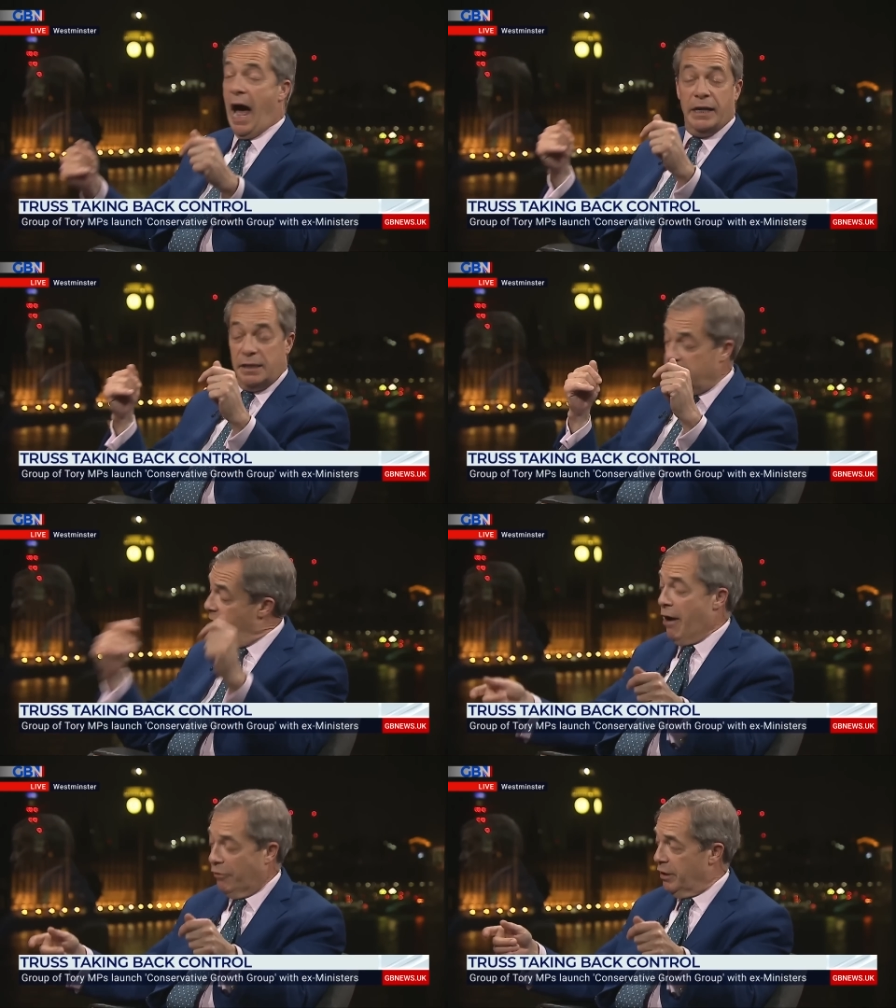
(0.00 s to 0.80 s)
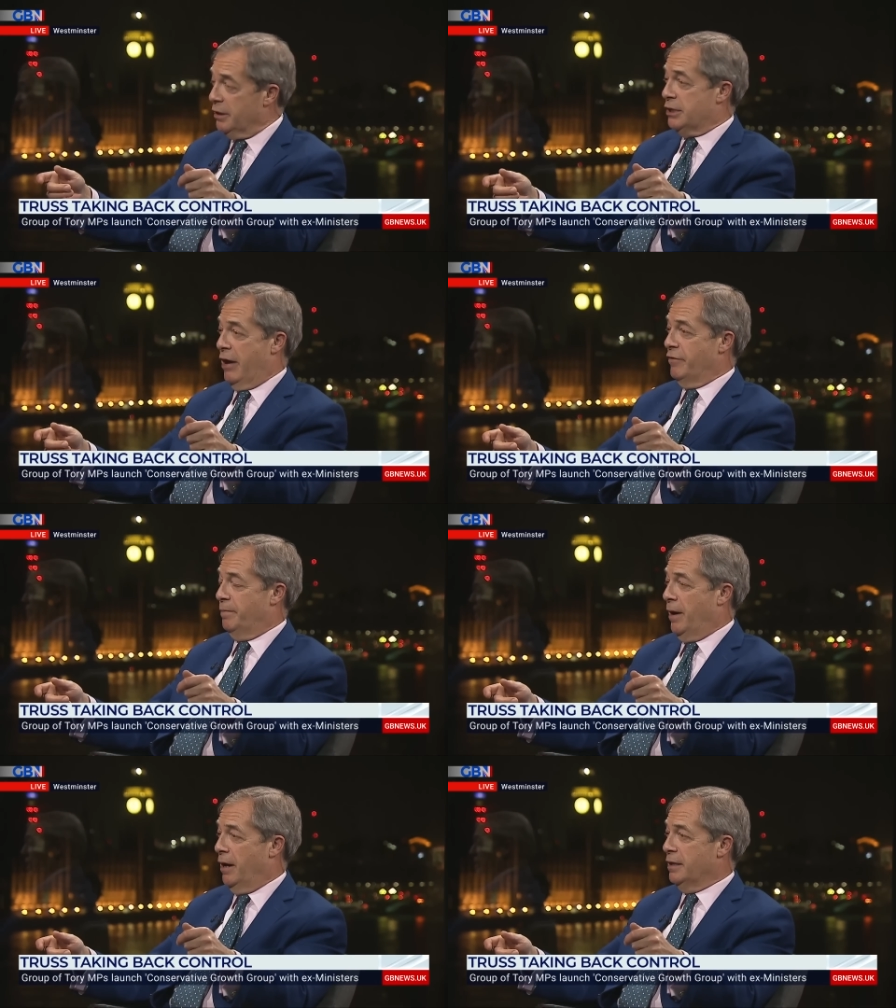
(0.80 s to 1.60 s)
on. and it's there on the Conservative
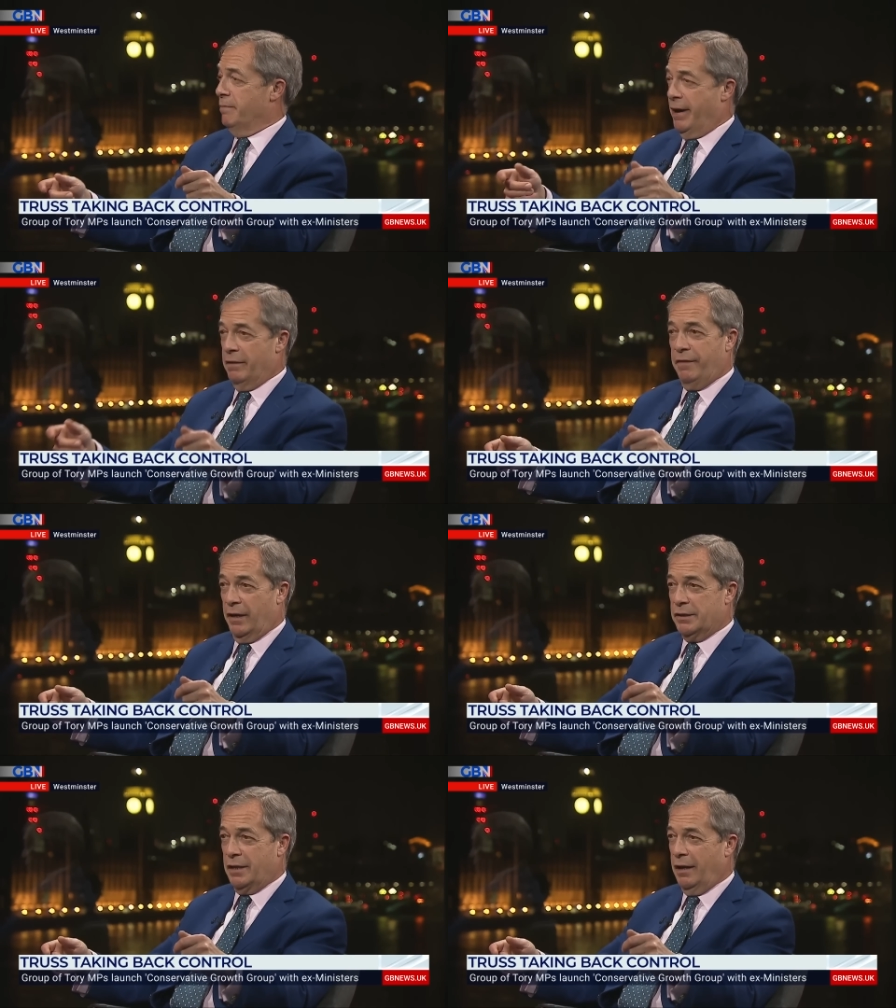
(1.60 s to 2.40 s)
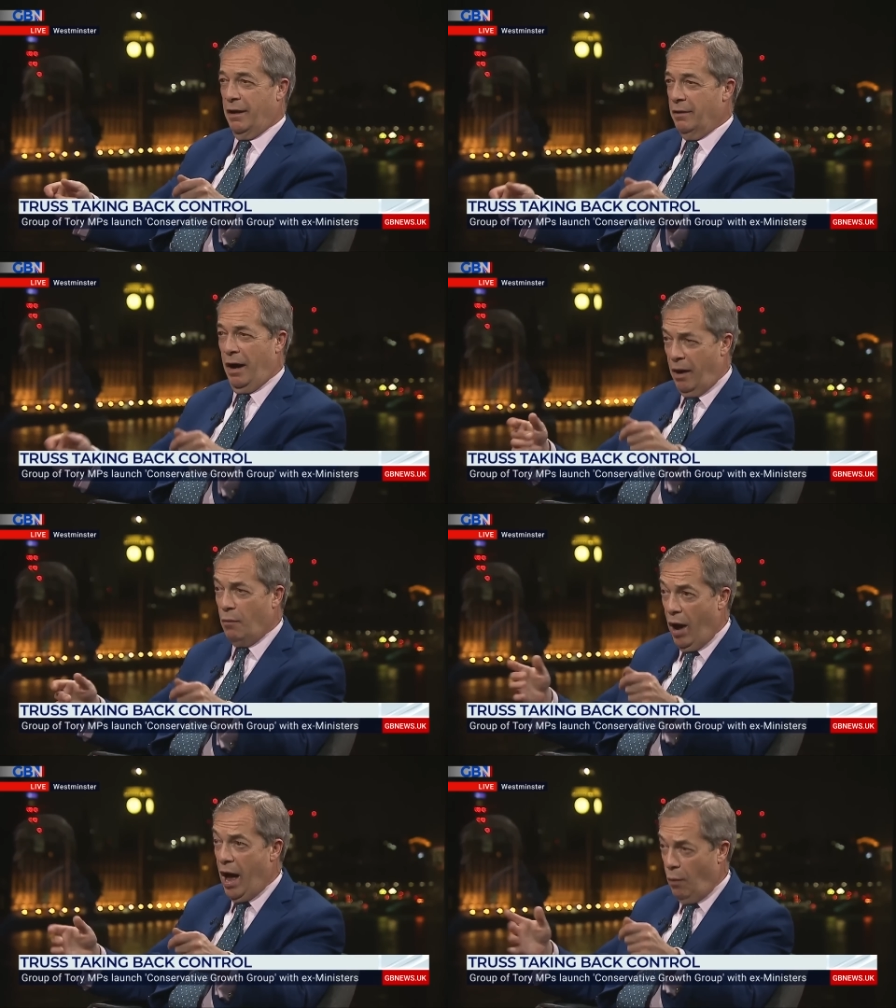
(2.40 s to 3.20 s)
Party manifesto, a,
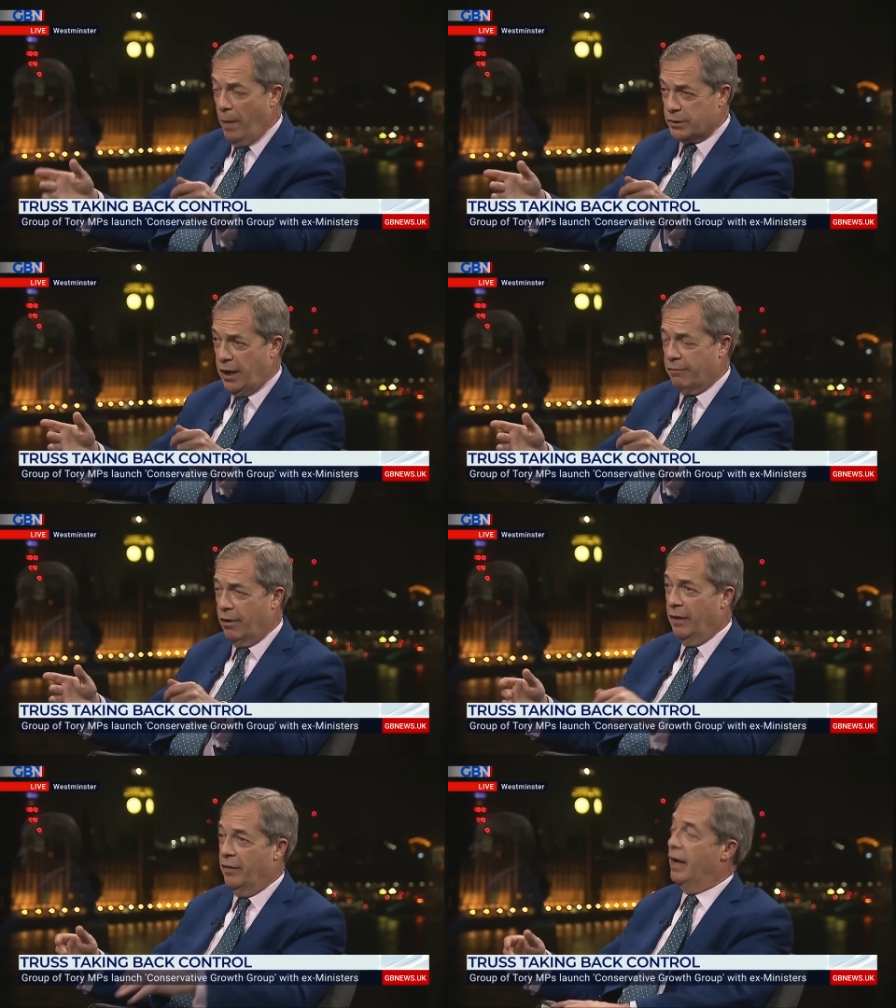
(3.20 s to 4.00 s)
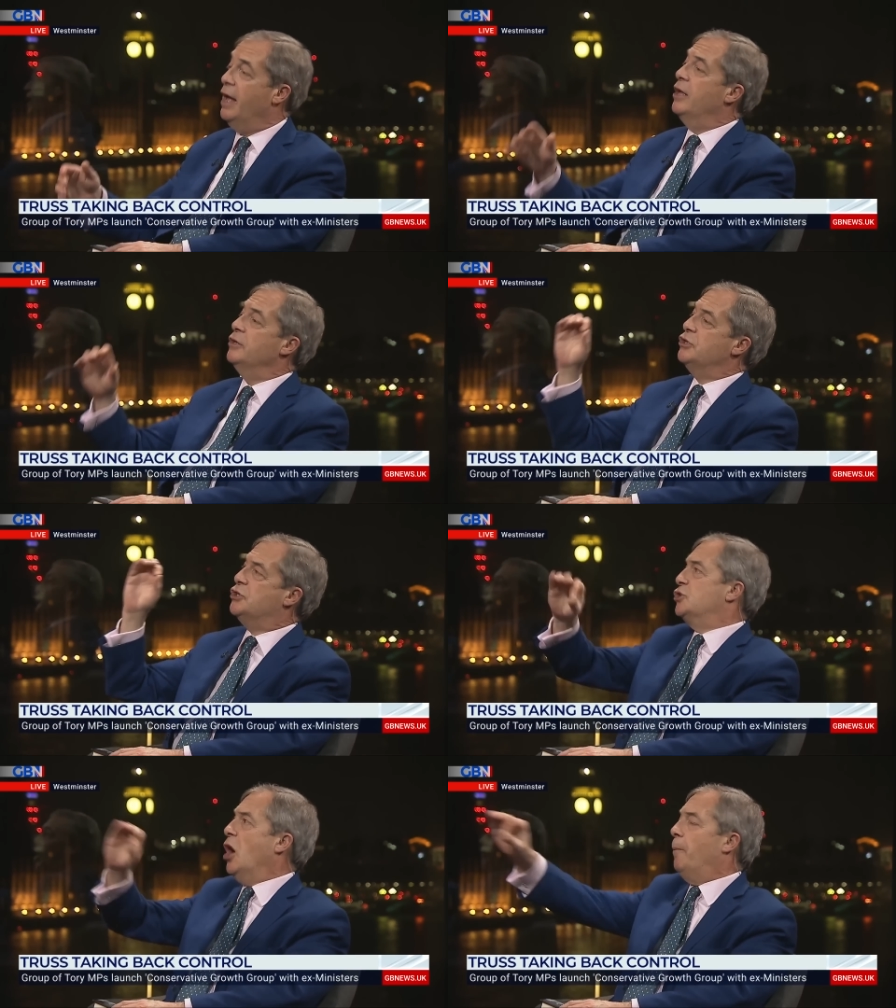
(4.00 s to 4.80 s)
a, a website rather,
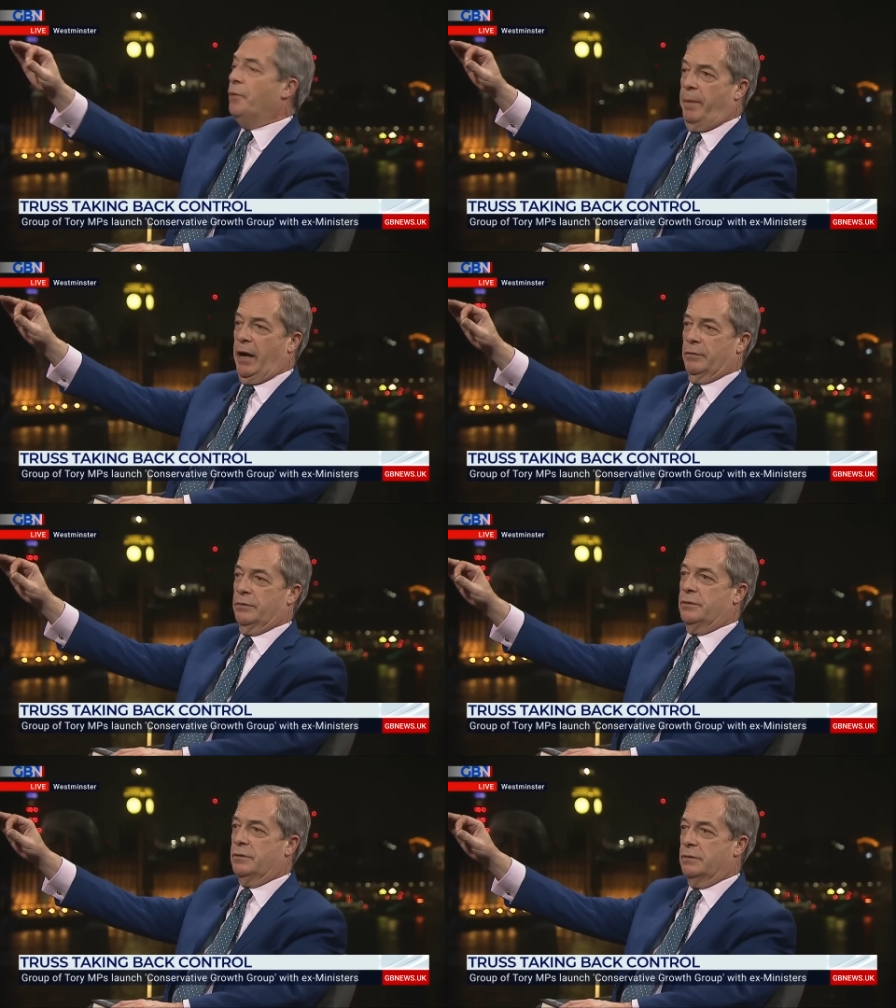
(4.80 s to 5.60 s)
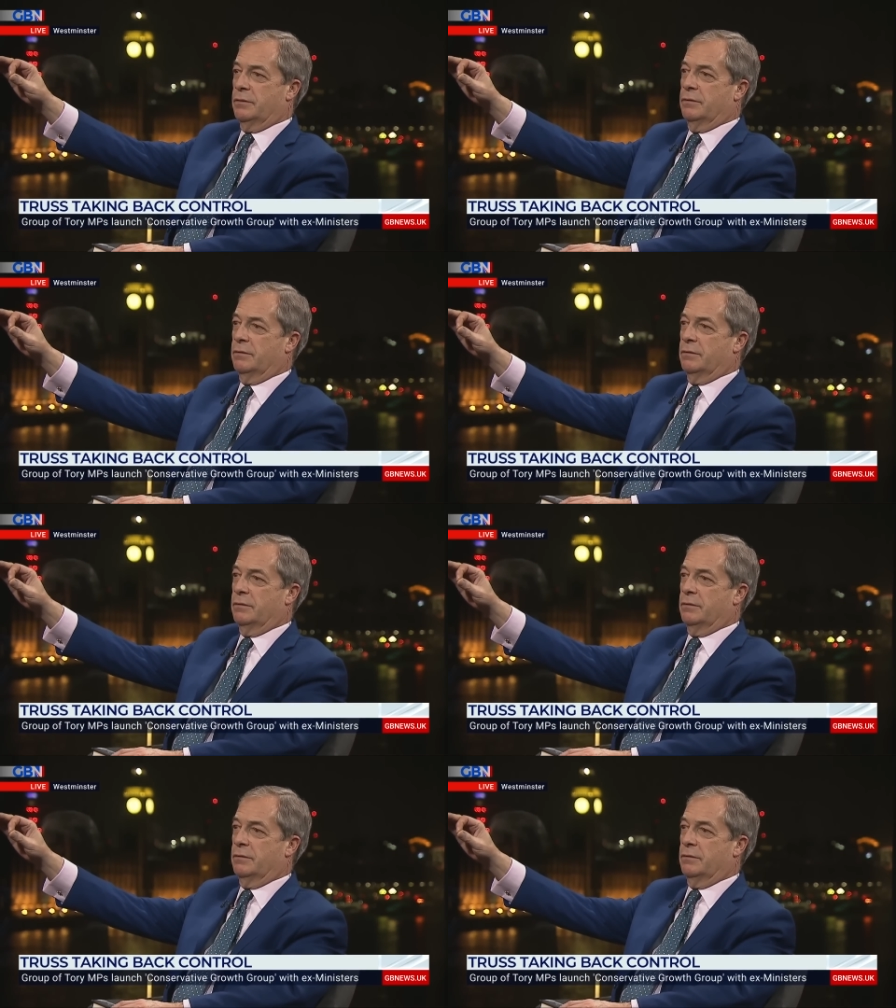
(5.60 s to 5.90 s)
stop the boats.